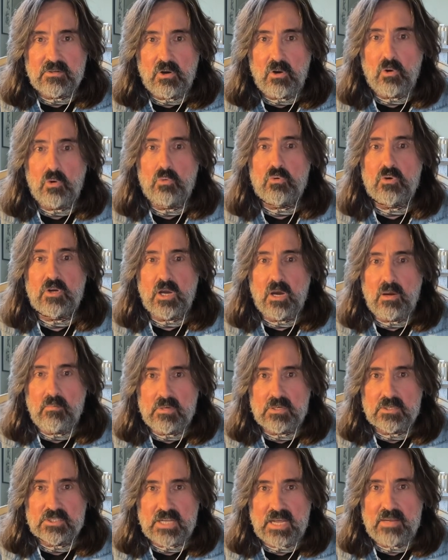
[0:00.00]
all
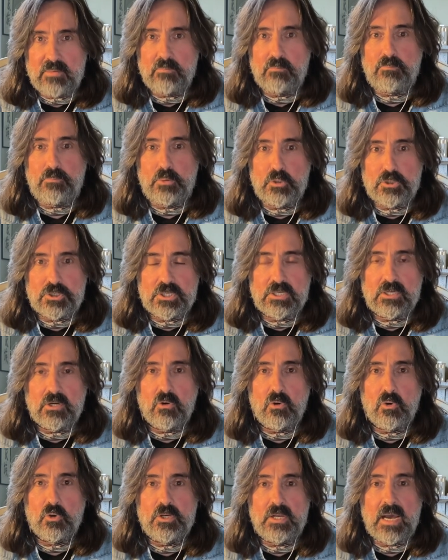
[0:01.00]
comers and pushing
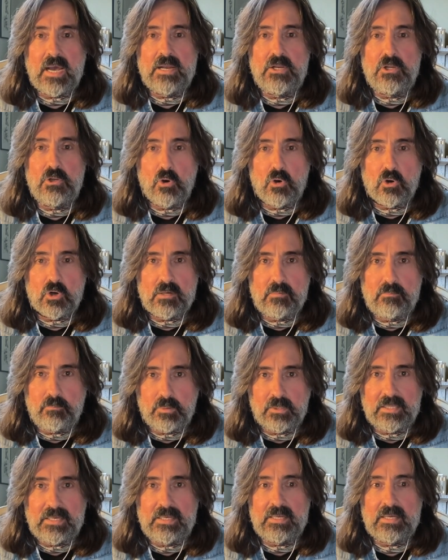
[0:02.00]
on and not
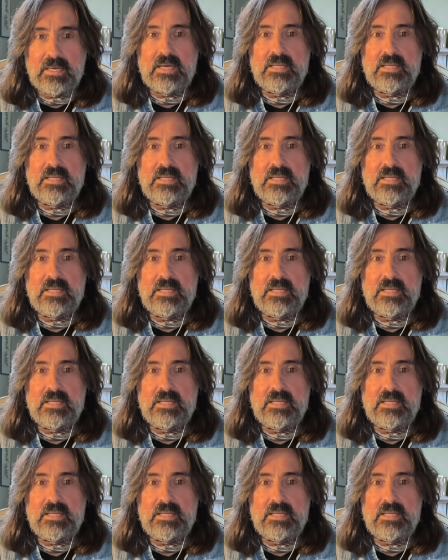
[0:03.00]
complaining